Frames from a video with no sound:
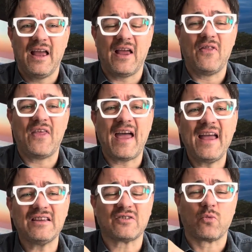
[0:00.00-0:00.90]
And
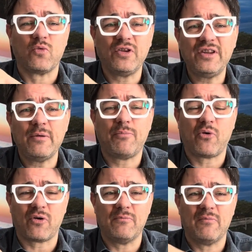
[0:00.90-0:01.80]
that is a really
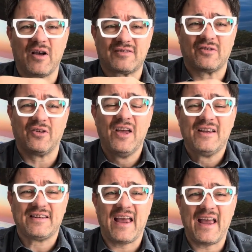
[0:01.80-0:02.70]
important muscle
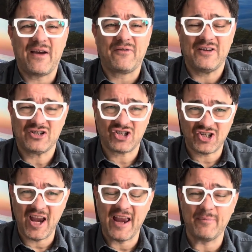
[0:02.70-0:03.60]
to have in
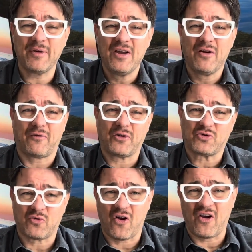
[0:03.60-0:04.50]
shape for
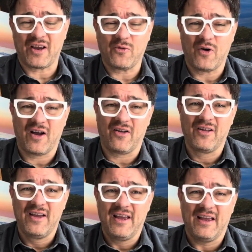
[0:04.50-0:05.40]
drawing
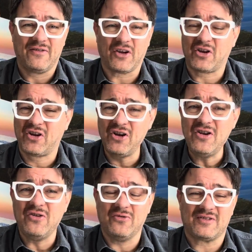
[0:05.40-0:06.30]
well. The good
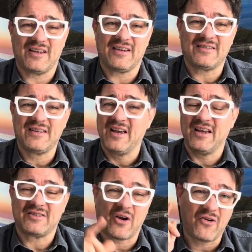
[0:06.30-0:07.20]
news is
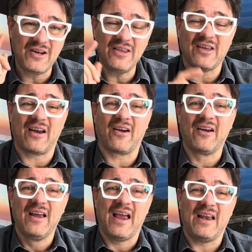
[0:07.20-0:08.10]
it's already
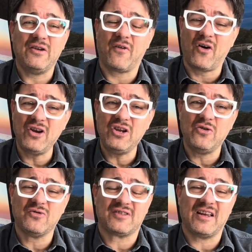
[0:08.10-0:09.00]
there and you've already
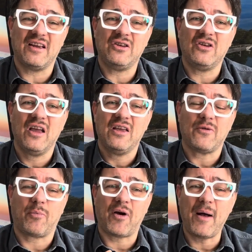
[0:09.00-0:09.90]
used it.
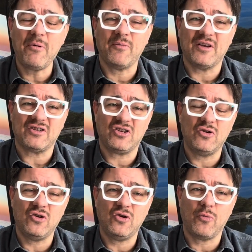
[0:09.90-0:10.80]
The problem is
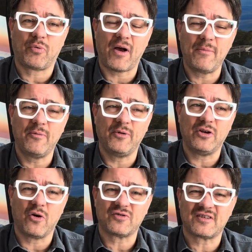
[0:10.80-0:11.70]
you probably
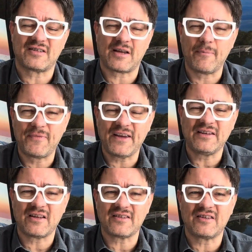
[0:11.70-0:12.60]
know
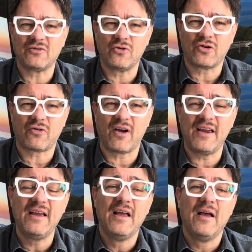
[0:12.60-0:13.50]
something doesn't look
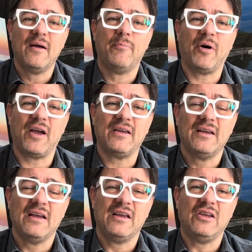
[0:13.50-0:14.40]
right, but
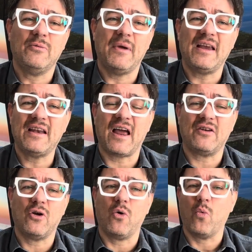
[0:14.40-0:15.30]
you may
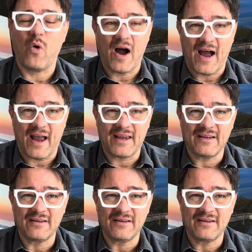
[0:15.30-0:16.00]
not know why.